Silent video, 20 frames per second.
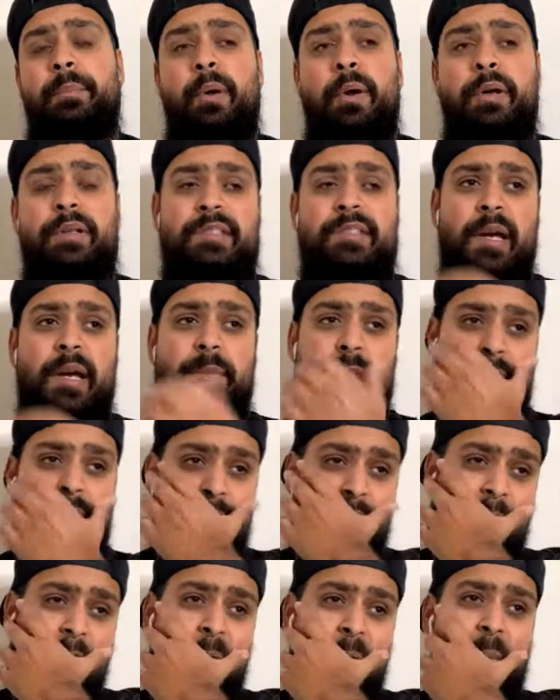But in terms of
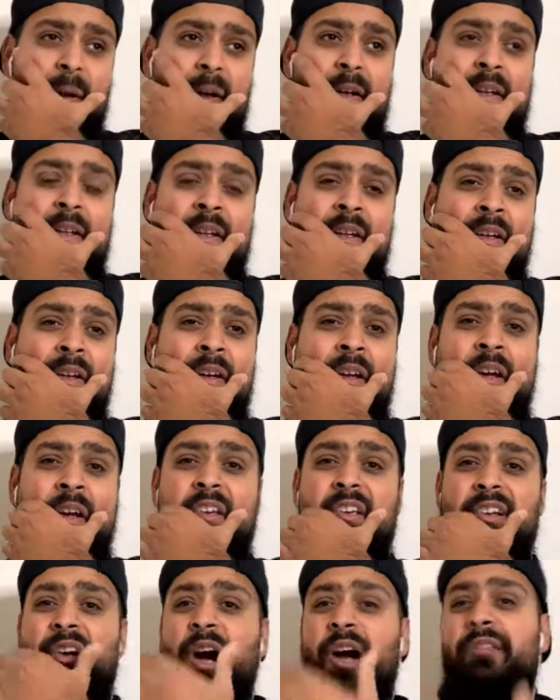danger man,
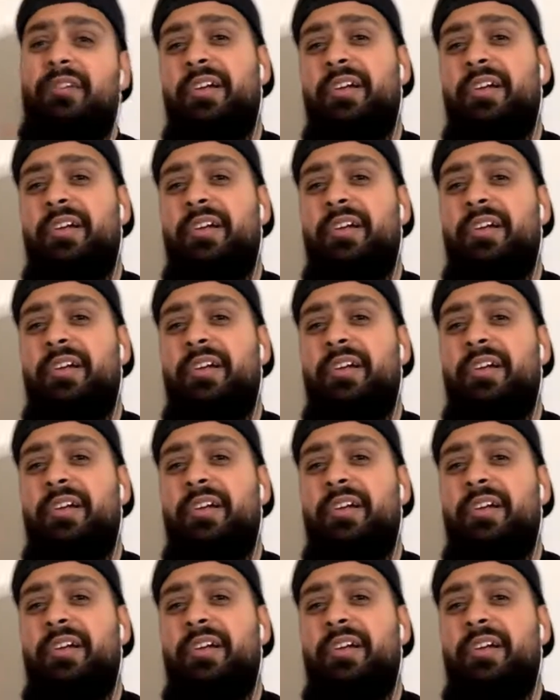you can't